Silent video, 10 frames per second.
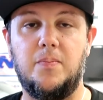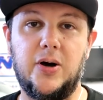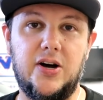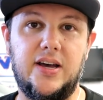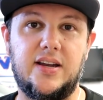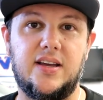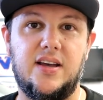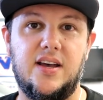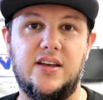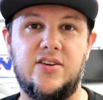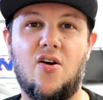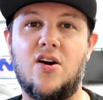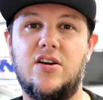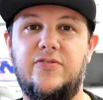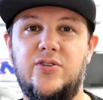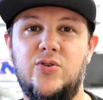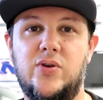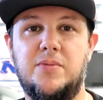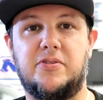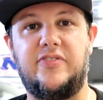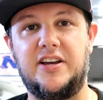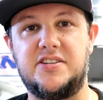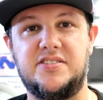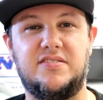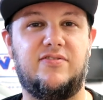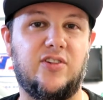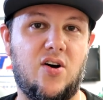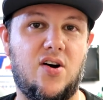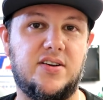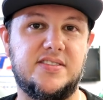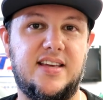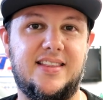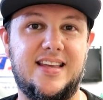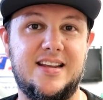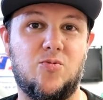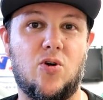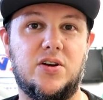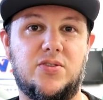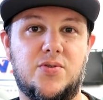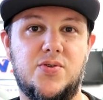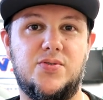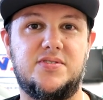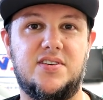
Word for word: but there are a few imperfections and flaws that they need to work through.